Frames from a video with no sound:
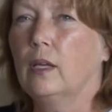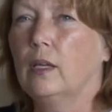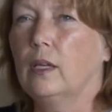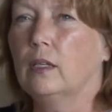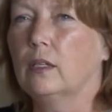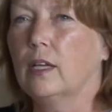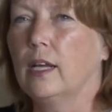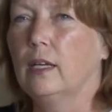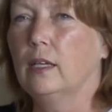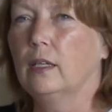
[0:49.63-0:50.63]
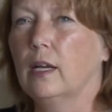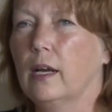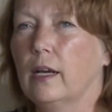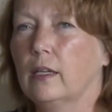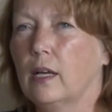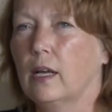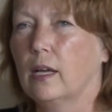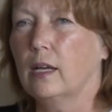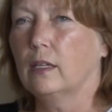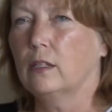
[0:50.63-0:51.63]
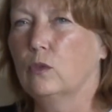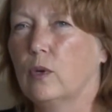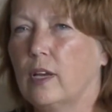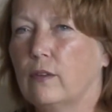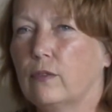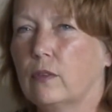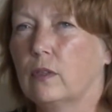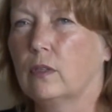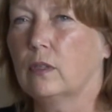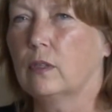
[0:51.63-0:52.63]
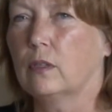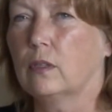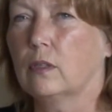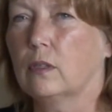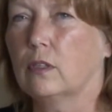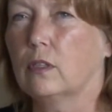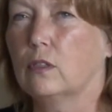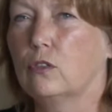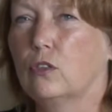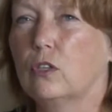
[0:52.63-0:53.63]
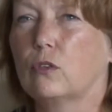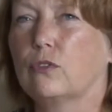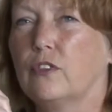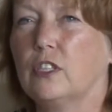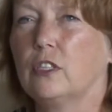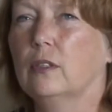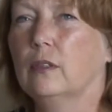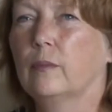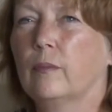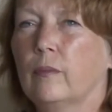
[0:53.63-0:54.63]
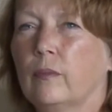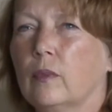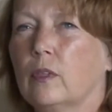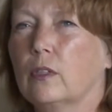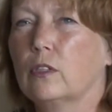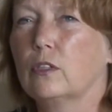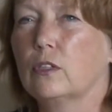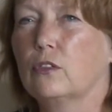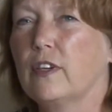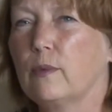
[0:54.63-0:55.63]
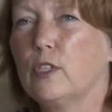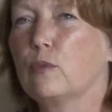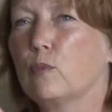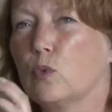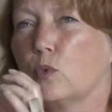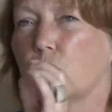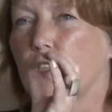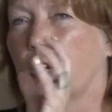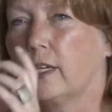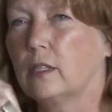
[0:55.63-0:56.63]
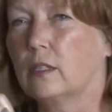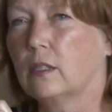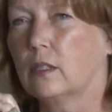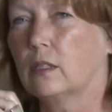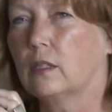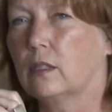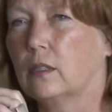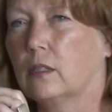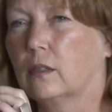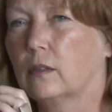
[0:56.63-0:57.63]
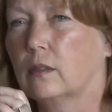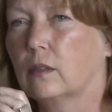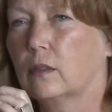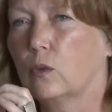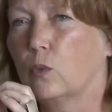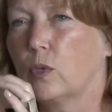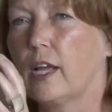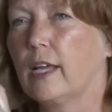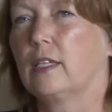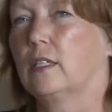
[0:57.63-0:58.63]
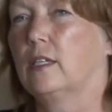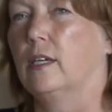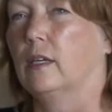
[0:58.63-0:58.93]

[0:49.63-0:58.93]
And in the daylight, I do have uh, a, a, tunnel vision. It's, it's very small sight, uh, what I can